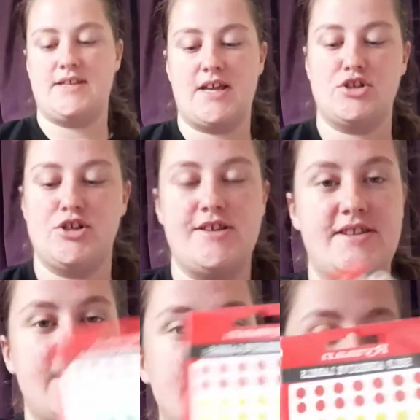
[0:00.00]
is actually
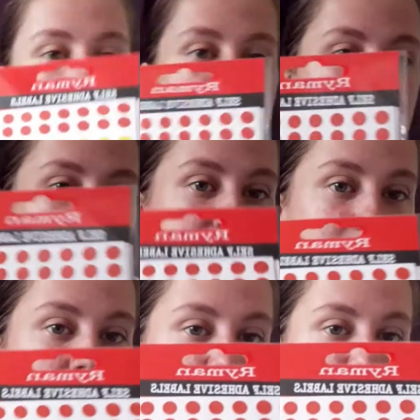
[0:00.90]
these
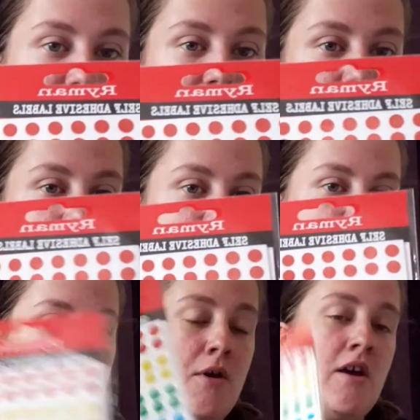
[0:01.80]
self-adhesive label stickers.
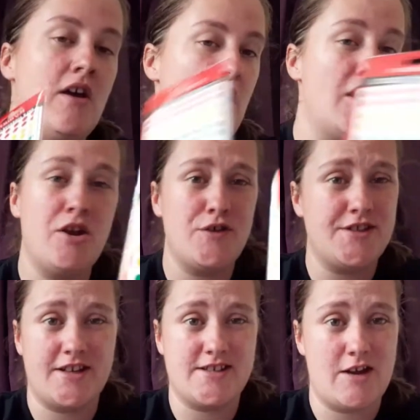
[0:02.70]
Now, I know this is
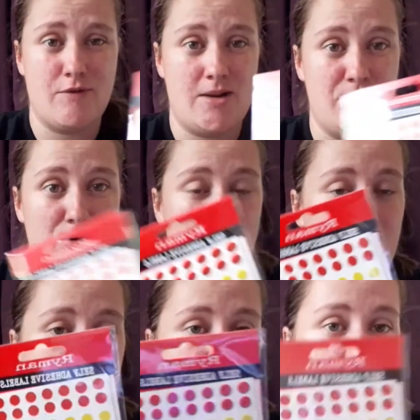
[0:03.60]
going to sound really
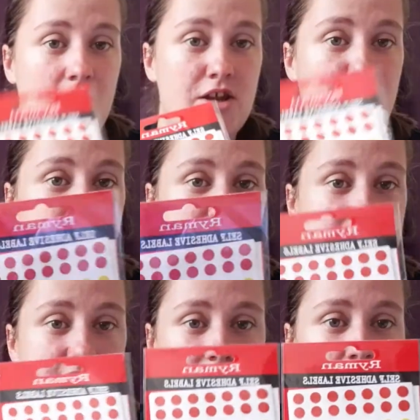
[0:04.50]
boring, but I use
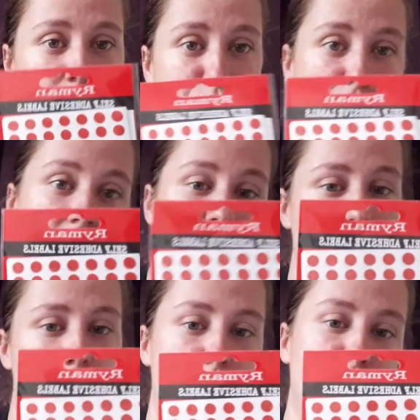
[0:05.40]
these to kind of brighten
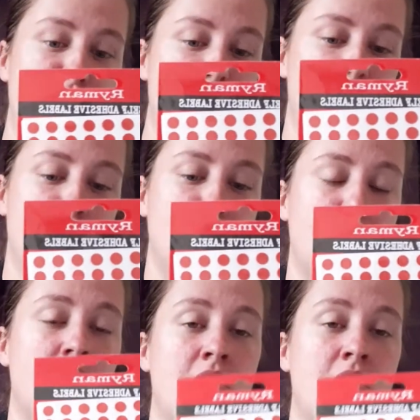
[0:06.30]
up my budgeting book.